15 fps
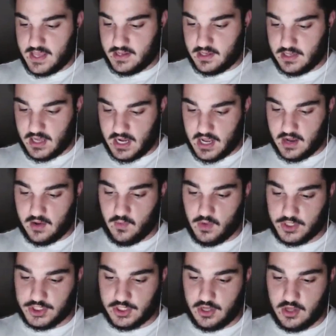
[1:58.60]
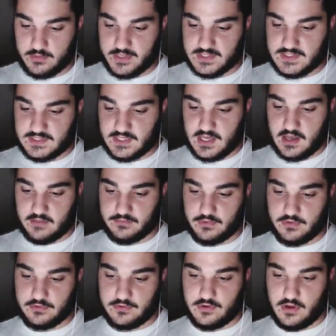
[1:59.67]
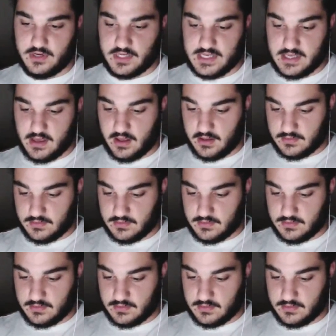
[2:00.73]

then like I can watch your comments come through on here and